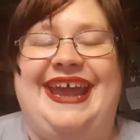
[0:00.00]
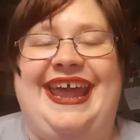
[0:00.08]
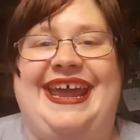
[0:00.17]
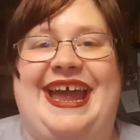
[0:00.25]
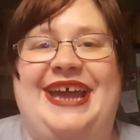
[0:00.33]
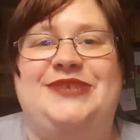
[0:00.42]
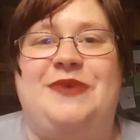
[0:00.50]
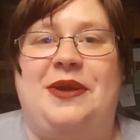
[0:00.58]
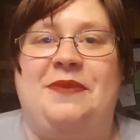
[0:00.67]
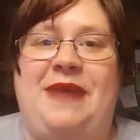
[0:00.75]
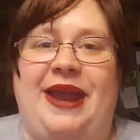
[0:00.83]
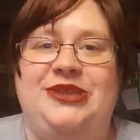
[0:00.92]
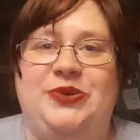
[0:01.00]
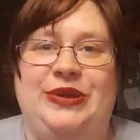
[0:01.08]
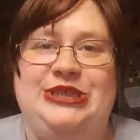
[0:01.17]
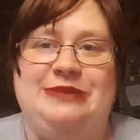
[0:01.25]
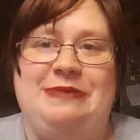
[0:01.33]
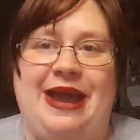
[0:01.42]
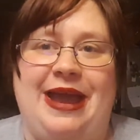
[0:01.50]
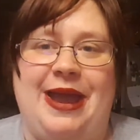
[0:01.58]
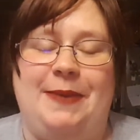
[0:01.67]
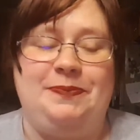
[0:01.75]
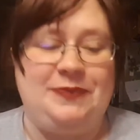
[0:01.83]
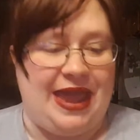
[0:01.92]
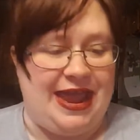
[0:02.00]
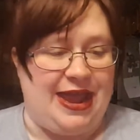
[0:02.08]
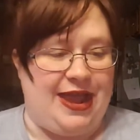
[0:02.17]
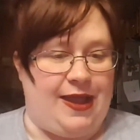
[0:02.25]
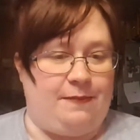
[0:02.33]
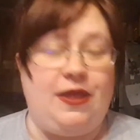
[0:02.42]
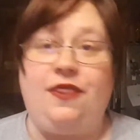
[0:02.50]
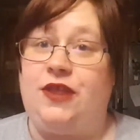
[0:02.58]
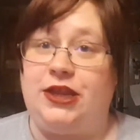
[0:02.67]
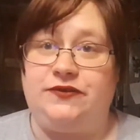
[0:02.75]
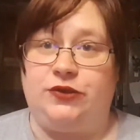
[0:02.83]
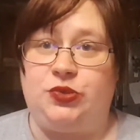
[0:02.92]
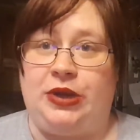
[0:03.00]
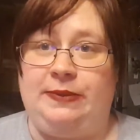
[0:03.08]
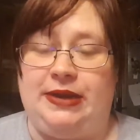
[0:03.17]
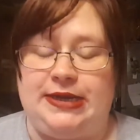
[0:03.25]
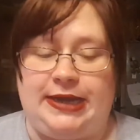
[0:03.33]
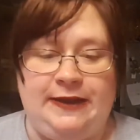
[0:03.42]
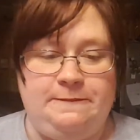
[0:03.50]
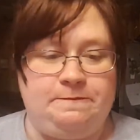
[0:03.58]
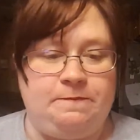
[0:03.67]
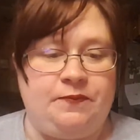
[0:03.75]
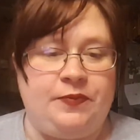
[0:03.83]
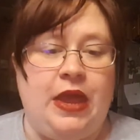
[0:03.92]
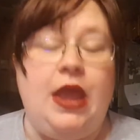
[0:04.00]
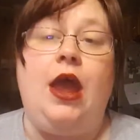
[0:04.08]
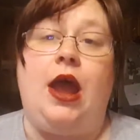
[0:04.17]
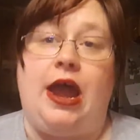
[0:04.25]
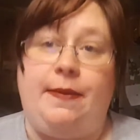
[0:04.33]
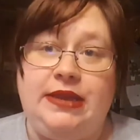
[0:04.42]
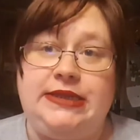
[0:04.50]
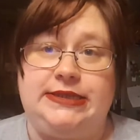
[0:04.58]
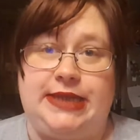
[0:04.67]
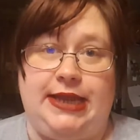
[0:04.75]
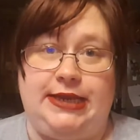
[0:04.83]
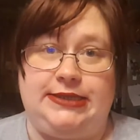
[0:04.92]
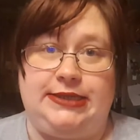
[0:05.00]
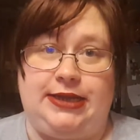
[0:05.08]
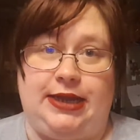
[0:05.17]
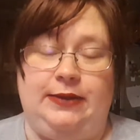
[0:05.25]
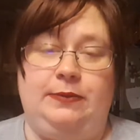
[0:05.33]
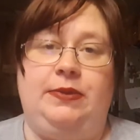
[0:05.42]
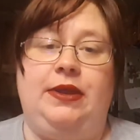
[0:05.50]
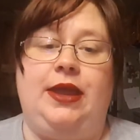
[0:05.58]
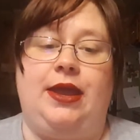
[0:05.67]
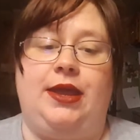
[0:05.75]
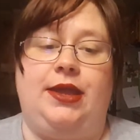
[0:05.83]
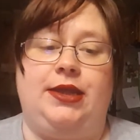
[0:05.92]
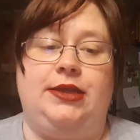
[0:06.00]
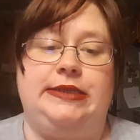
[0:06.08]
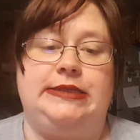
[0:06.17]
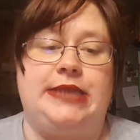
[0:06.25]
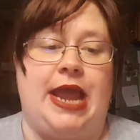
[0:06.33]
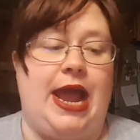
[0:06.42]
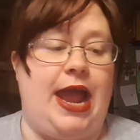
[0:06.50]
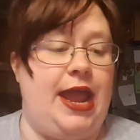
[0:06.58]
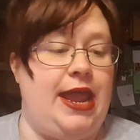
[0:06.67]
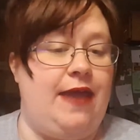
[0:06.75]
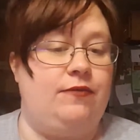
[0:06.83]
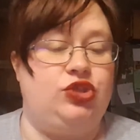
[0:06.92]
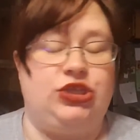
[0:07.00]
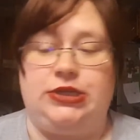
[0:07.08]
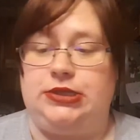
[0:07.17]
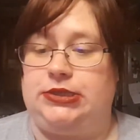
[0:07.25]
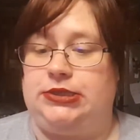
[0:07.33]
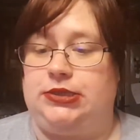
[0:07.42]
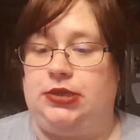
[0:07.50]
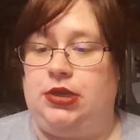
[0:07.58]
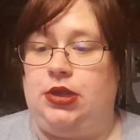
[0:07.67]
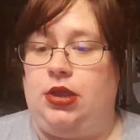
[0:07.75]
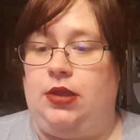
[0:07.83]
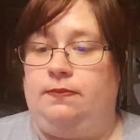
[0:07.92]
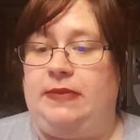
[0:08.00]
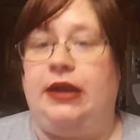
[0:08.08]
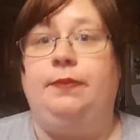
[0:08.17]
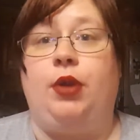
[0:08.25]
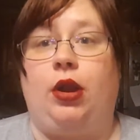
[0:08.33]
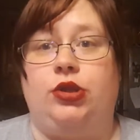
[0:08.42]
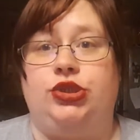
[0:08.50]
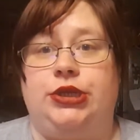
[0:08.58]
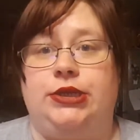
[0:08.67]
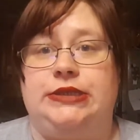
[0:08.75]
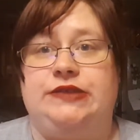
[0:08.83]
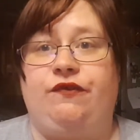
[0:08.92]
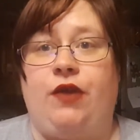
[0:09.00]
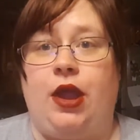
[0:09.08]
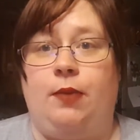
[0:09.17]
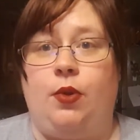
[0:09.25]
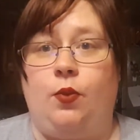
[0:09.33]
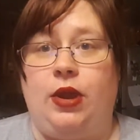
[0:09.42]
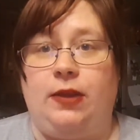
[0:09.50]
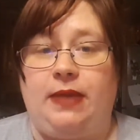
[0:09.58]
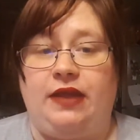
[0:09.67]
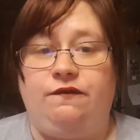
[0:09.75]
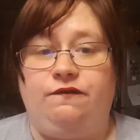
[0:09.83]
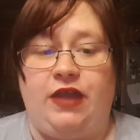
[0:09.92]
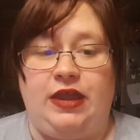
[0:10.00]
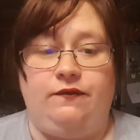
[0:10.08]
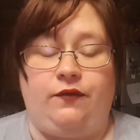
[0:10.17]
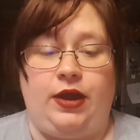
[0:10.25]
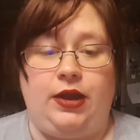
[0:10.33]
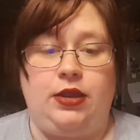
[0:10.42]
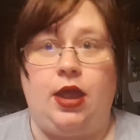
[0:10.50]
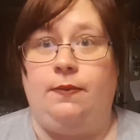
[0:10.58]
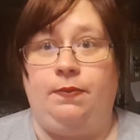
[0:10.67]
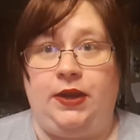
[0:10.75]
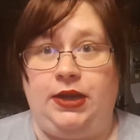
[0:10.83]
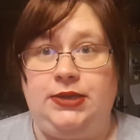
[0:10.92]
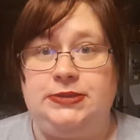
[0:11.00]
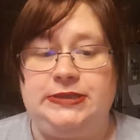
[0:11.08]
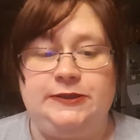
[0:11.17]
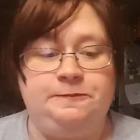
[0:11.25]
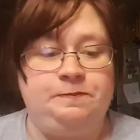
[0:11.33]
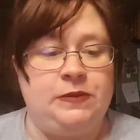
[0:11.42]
Hey guys, welcome back to Witchy Mom. Thanks for joining me tonight. I'm excited tonight because I have just made a purchase from one of my favorite companies.